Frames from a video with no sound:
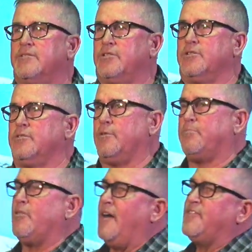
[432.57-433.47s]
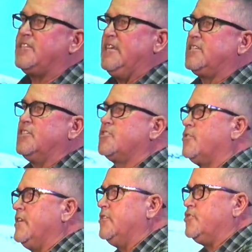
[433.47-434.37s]
the, the, prophecies
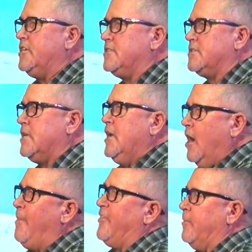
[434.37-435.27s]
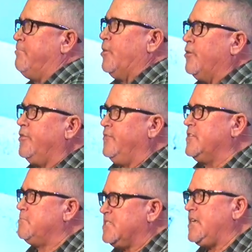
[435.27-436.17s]
concerning Jesus about the birth of
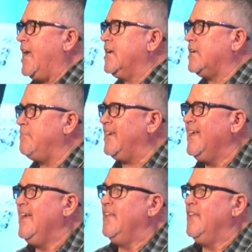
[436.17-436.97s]
this Messiah coming,